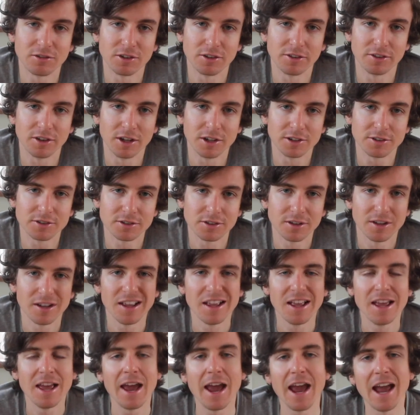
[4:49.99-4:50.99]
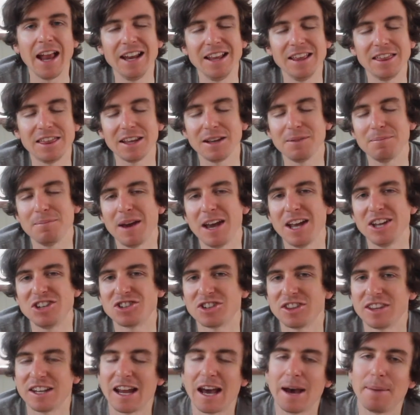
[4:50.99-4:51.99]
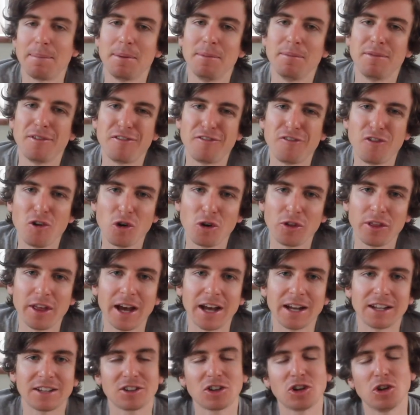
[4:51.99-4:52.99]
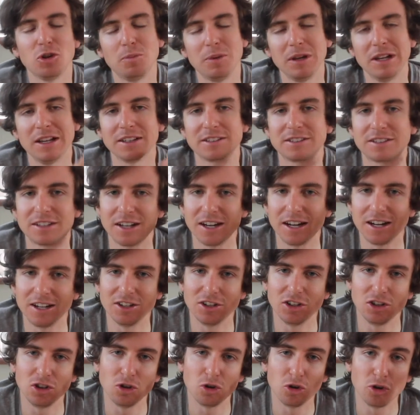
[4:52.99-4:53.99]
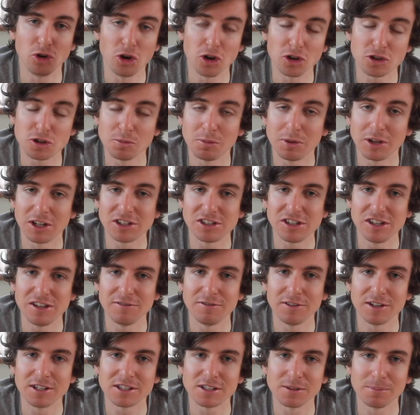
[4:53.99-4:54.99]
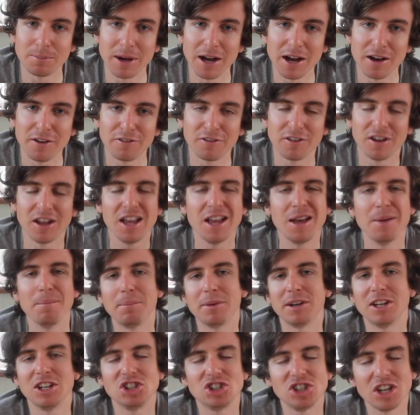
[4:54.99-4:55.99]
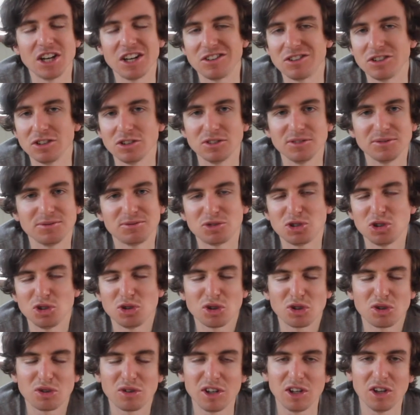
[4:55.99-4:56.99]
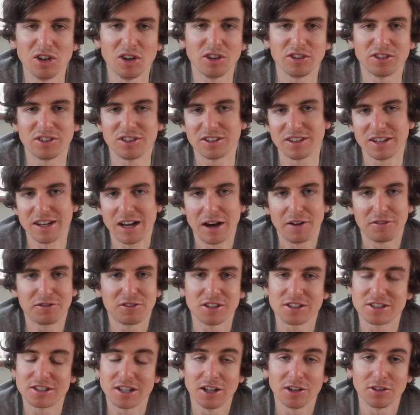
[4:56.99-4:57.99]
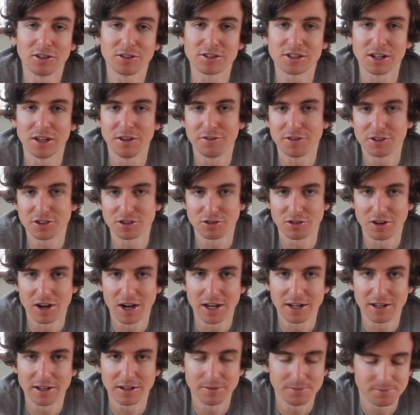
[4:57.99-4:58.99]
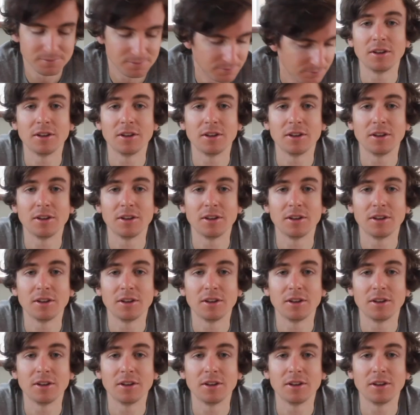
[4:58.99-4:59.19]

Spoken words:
results. Anything major that happened before that could be listed under your notable achievements above, but in general, 2 to 3 years is enough to sell yourself as a rider.